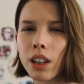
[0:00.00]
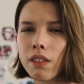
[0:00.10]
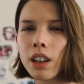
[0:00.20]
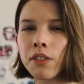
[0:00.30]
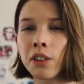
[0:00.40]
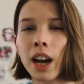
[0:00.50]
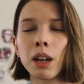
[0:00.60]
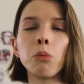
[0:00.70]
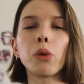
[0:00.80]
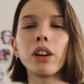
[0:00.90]
even if you're
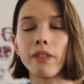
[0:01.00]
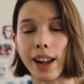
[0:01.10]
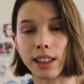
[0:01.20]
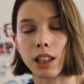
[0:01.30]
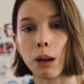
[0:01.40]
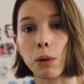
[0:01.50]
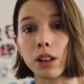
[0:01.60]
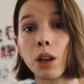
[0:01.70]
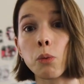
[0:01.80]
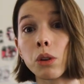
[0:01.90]
at a more advanced level,
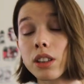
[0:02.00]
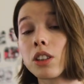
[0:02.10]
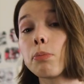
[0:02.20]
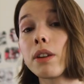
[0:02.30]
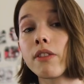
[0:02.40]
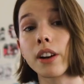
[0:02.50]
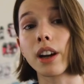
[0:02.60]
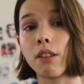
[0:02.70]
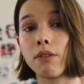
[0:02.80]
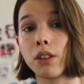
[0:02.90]
it will still be very
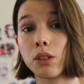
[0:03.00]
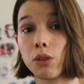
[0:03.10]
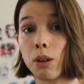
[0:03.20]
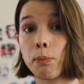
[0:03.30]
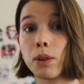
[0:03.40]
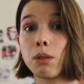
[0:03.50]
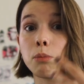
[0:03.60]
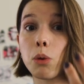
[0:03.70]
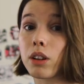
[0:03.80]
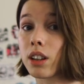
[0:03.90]
helpful to jump into
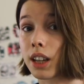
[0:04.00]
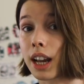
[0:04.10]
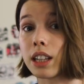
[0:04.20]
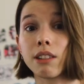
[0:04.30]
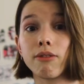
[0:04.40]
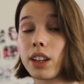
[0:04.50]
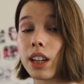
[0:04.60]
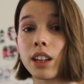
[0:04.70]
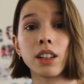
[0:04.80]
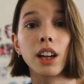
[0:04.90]
more scientific
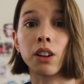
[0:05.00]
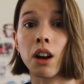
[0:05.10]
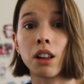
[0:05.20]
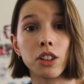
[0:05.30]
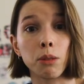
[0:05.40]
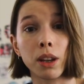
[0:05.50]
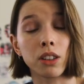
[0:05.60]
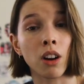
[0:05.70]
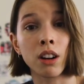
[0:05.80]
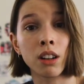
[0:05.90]
and
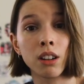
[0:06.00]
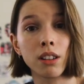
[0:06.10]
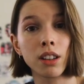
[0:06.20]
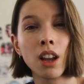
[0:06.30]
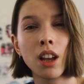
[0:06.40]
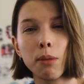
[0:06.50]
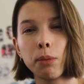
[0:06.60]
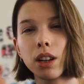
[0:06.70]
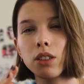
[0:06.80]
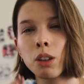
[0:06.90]
technology-based articles
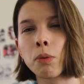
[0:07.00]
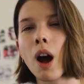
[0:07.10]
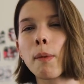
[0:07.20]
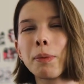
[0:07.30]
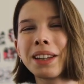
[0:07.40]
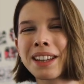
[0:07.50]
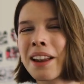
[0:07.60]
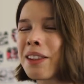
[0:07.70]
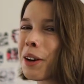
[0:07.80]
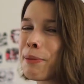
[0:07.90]
because you probably
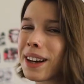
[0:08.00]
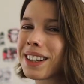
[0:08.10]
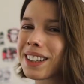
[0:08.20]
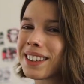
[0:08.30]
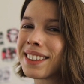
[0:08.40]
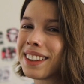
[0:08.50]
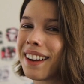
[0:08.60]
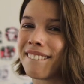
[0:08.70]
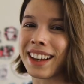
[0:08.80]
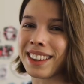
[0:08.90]
didn't learn much
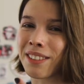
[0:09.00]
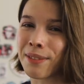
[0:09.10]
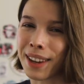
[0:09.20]
about that from